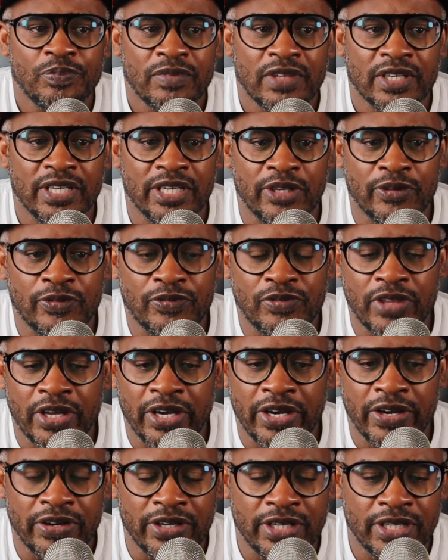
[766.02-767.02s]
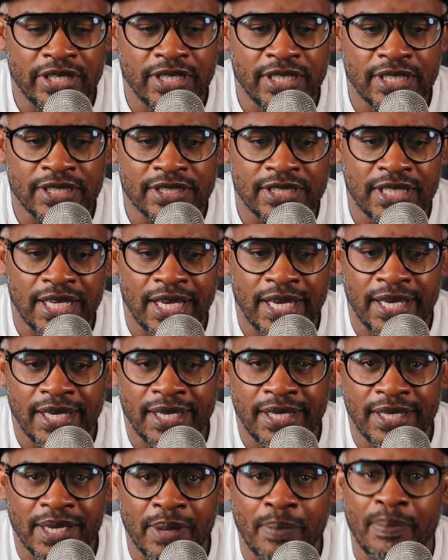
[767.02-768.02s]
if there is
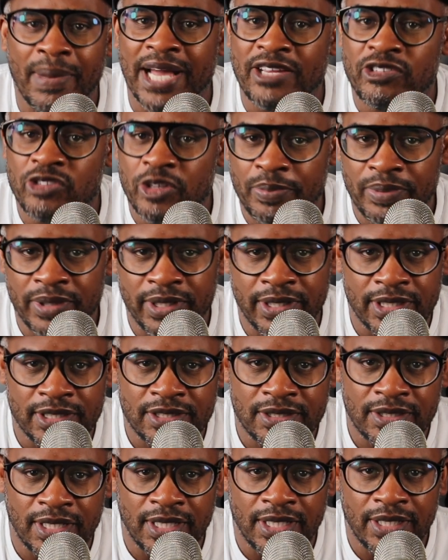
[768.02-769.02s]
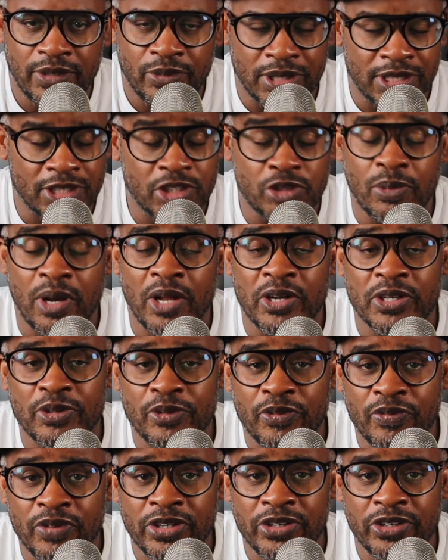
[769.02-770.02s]
a matchup with a smaller
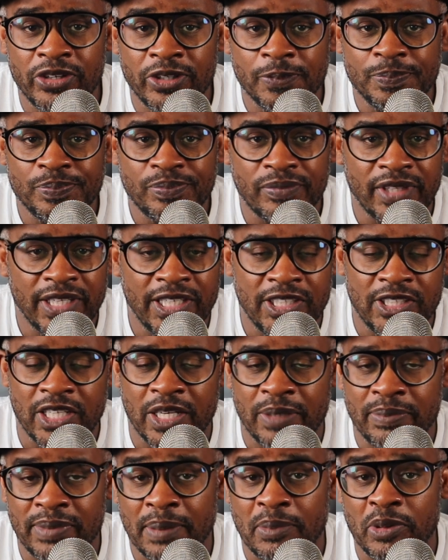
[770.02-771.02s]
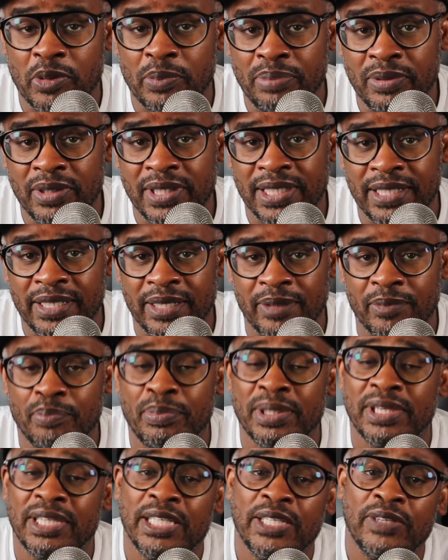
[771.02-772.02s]
defender, he's going to be able to bully him.
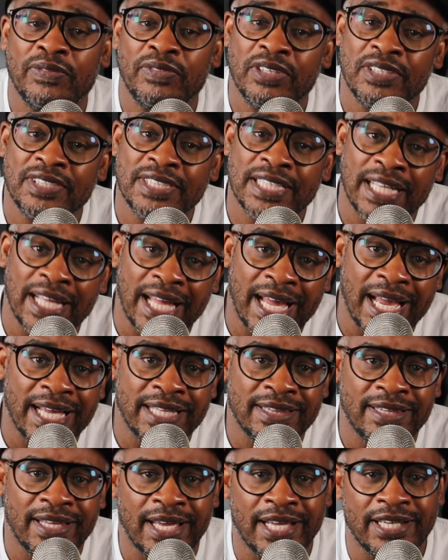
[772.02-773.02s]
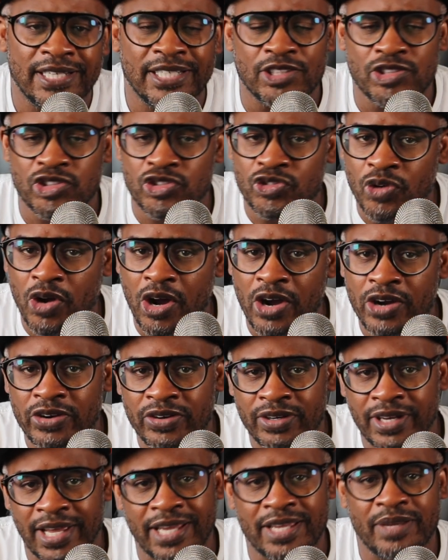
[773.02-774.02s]
But then if there's a guy that is
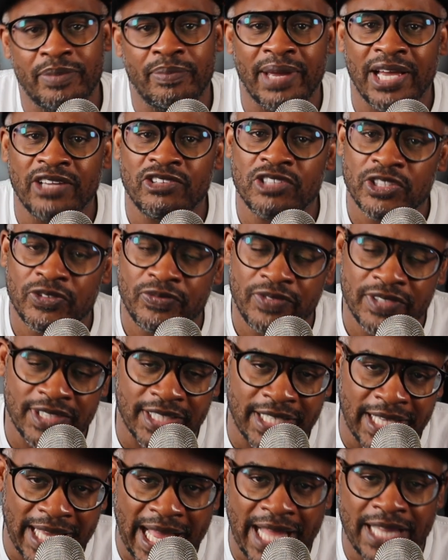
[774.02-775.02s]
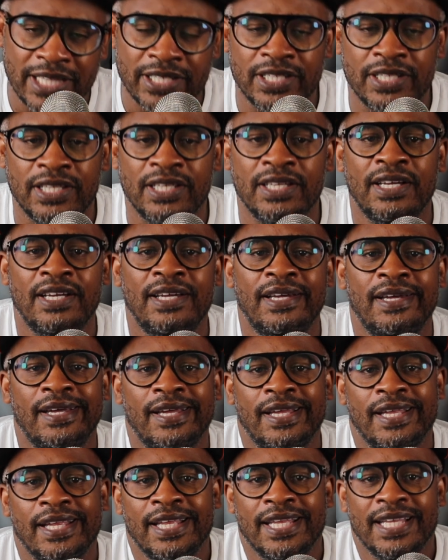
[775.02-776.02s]
stronger that can match his physicality,
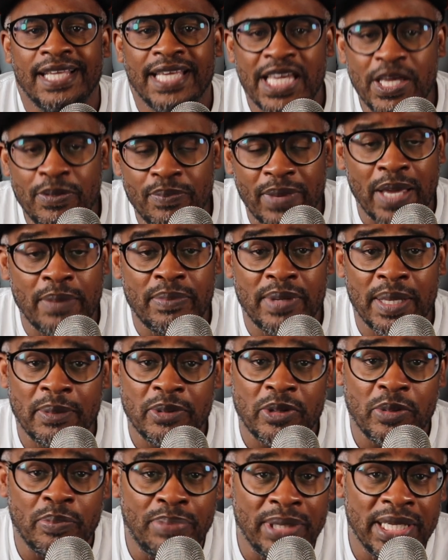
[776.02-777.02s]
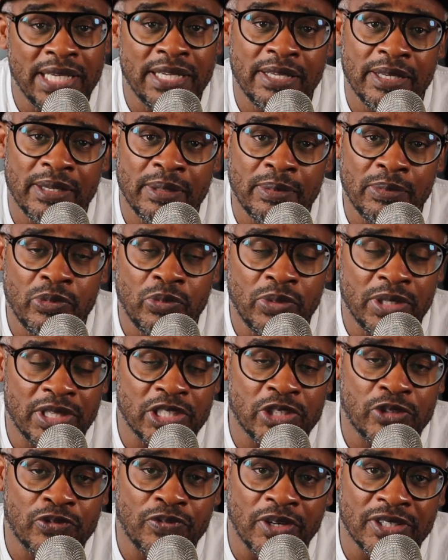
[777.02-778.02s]
he may be able to beat him with
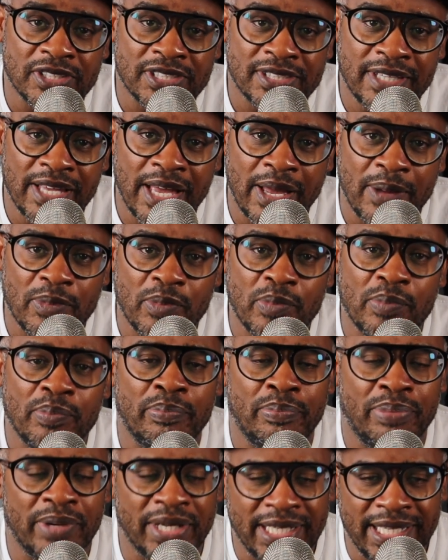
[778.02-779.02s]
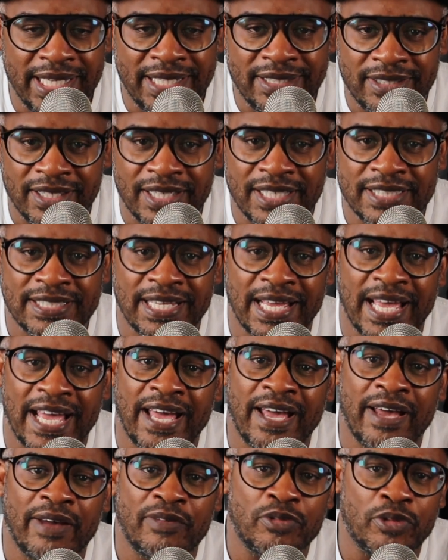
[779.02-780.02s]
his first step, but he does
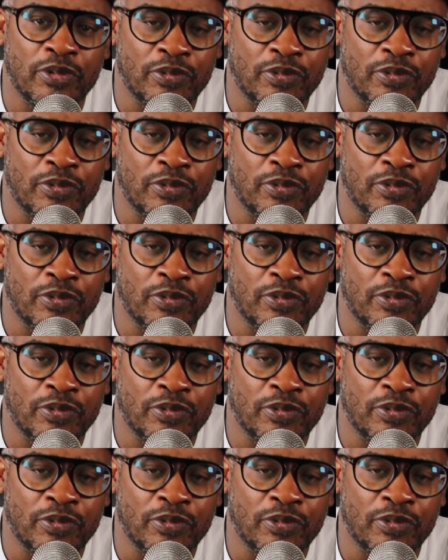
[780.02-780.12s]
have the